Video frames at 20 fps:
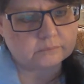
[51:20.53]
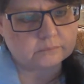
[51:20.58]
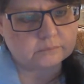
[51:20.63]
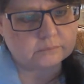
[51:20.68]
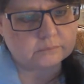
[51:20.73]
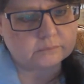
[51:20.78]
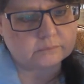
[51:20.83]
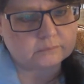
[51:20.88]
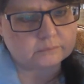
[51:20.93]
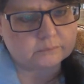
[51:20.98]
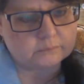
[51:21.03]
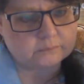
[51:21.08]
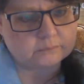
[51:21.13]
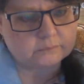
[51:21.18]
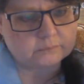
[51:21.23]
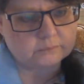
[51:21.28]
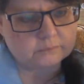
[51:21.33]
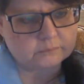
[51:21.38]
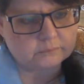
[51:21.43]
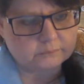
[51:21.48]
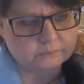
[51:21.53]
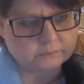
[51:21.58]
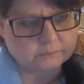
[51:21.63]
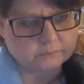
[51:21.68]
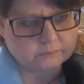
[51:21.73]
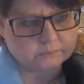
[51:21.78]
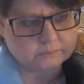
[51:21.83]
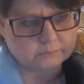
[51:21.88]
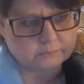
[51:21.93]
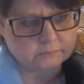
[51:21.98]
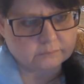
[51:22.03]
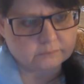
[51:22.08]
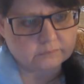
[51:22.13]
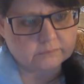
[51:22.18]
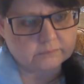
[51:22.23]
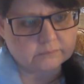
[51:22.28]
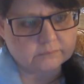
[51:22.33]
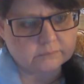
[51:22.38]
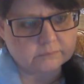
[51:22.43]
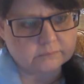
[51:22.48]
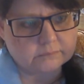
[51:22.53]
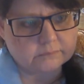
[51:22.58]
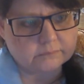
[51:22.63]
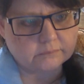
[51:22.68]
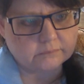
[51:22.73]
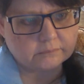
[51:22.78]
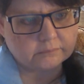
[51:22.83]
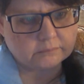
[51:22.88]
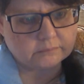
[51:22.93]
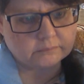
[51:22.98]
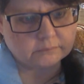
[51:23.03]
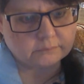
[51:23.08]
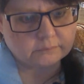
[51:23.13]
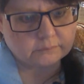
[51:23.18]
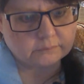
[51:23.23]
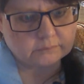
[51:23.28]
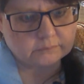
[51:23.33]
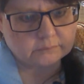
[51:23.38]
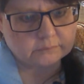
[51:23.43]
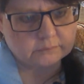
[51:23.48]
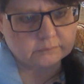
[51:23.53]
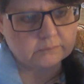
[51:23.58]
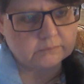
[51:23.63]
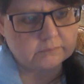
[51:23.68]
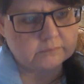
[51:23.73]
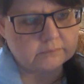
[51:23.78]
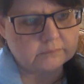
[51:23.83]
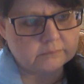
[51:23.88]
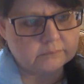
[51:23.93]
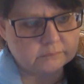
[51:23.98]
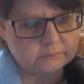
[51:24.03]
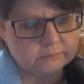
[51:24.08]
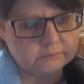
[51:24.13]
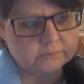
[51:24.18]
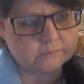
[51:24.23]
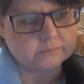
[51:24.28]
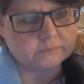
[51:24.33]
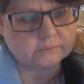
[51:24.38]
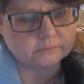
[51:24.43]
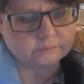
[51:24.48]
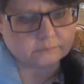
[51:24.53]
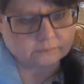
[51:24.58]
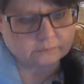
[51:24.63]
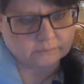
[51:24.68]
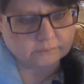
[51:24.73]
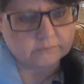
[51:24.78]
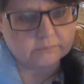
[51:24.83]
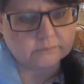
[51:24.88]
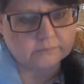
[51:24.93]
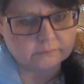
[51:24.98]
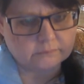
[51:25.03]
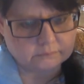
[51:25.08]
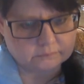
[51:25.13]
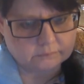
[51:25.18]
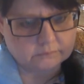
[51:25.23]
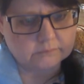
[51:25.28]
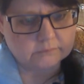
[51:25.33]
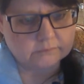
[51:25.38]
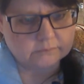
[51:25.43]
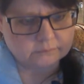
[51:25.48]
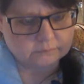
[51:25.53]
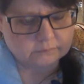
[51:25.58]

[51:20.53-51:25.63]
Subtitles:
(not speaking)